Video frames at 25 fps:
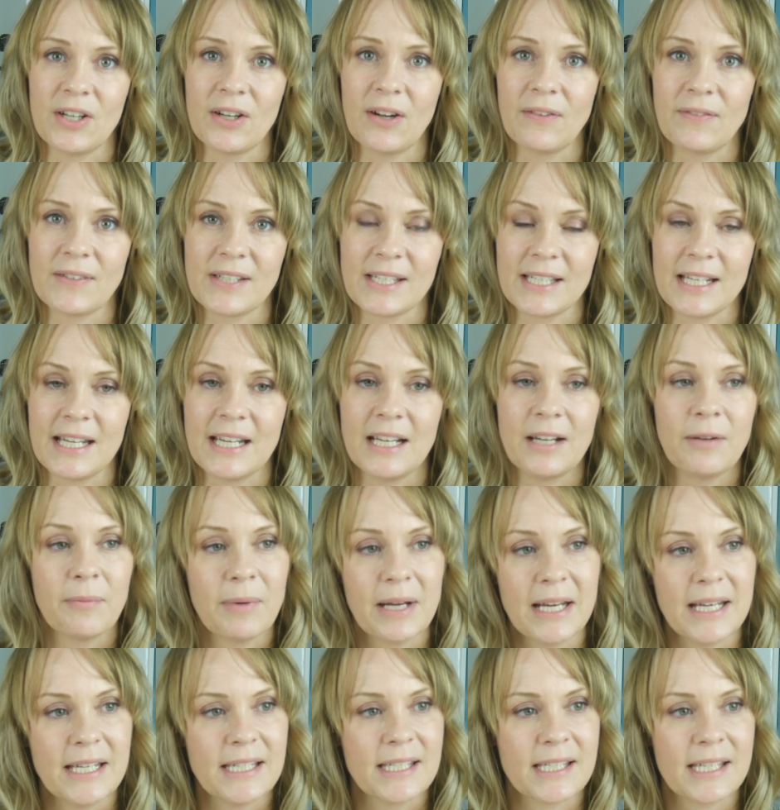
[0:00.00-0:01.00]
And obviously
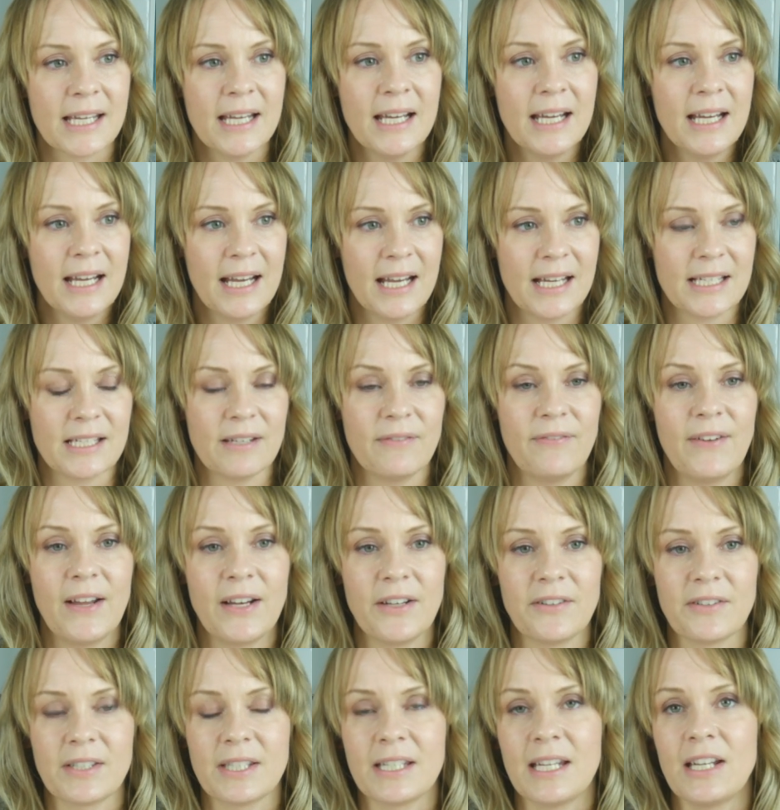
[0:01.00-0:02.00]
Louise is a
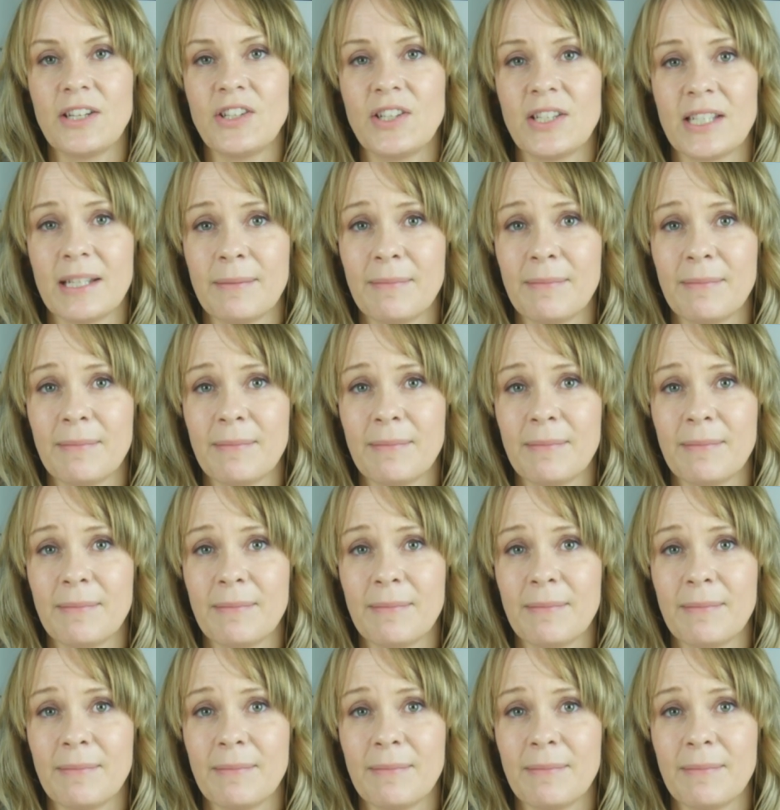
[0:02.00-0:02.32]
fellow stitcher,